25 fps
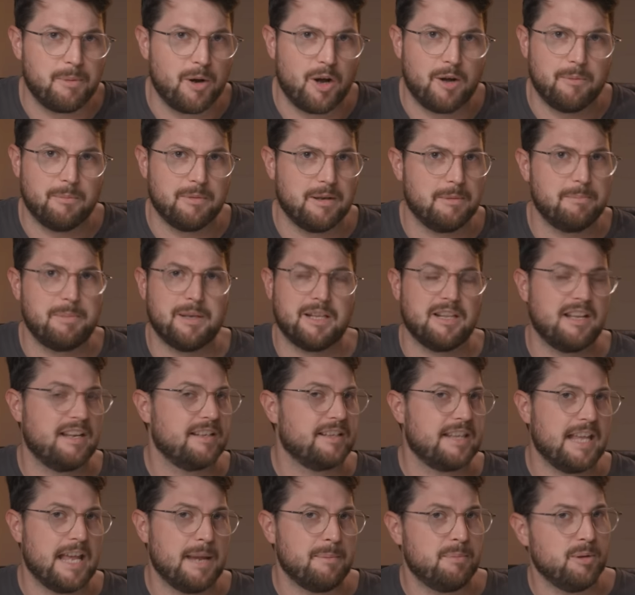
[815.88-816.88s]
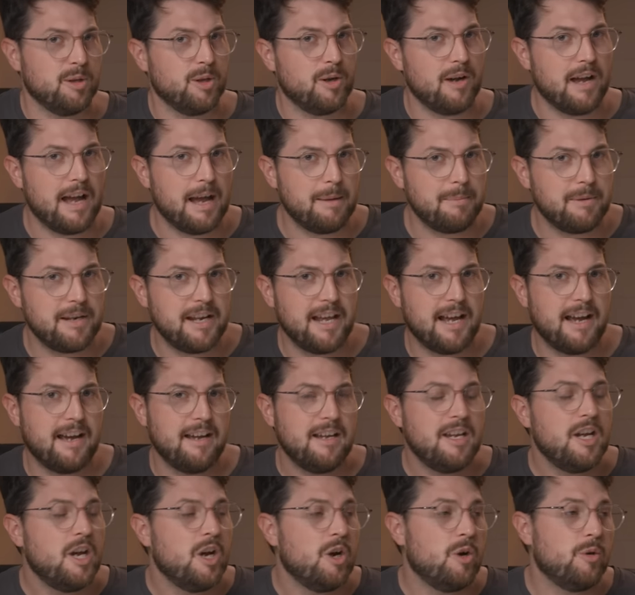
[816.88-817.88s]
bomb, a bit like the Aberlour
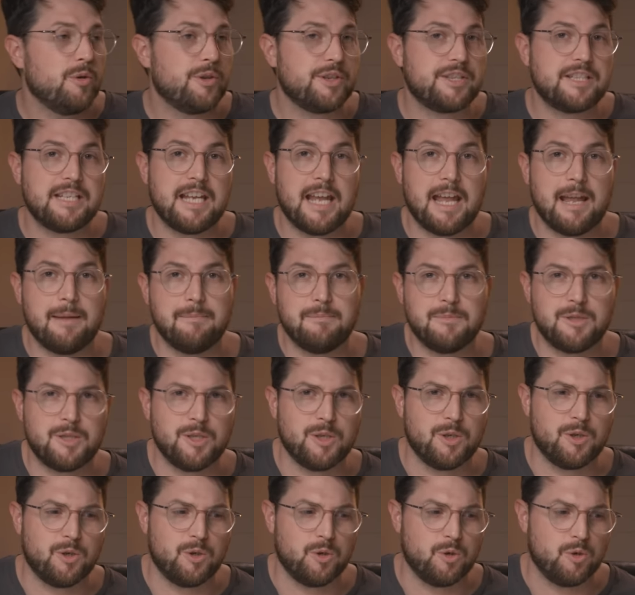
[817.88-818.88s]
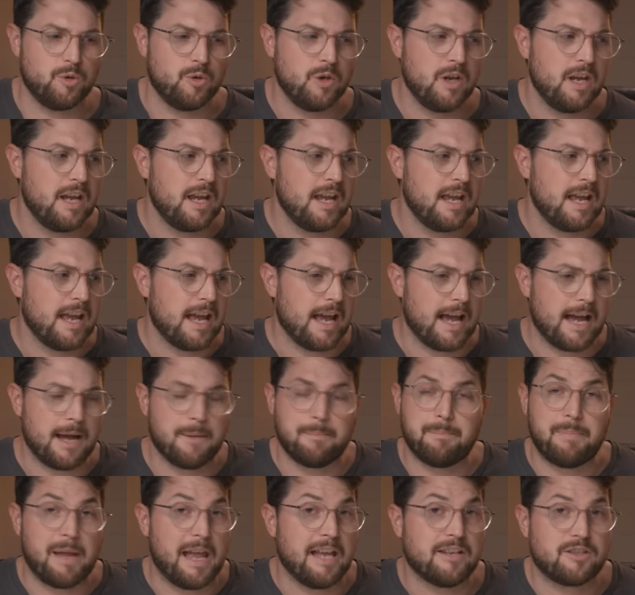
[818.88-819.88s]
Abunadh or the Tamdhu
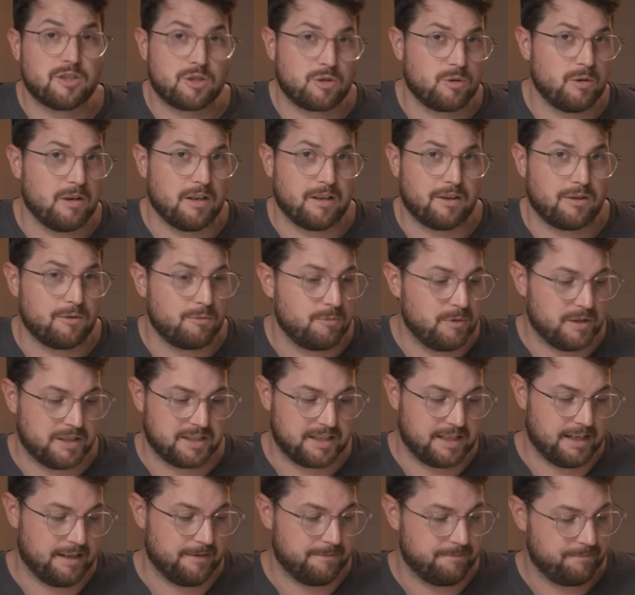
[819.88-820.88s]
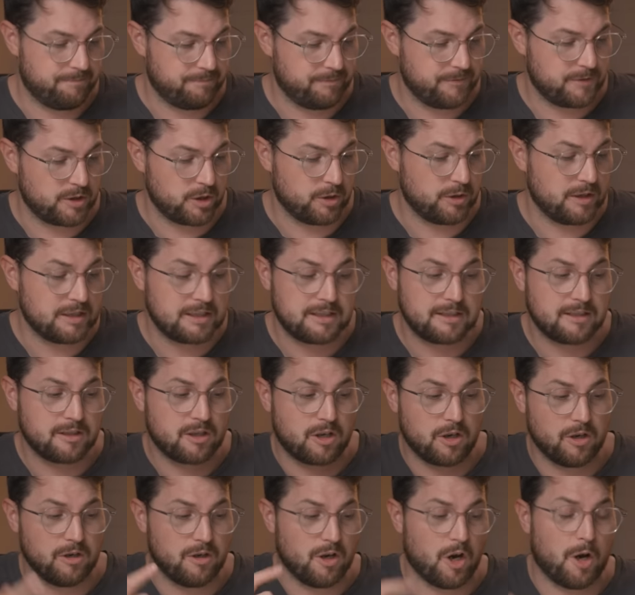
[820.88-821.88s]
batch strength whiskey. So this is a
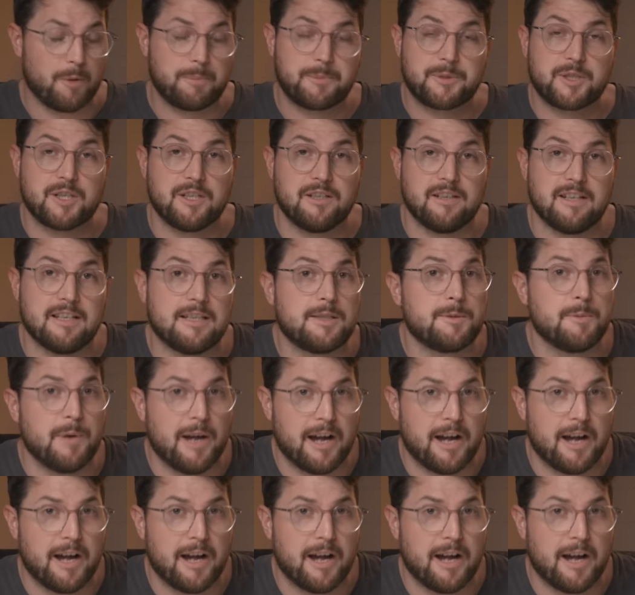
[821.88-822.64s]
good option as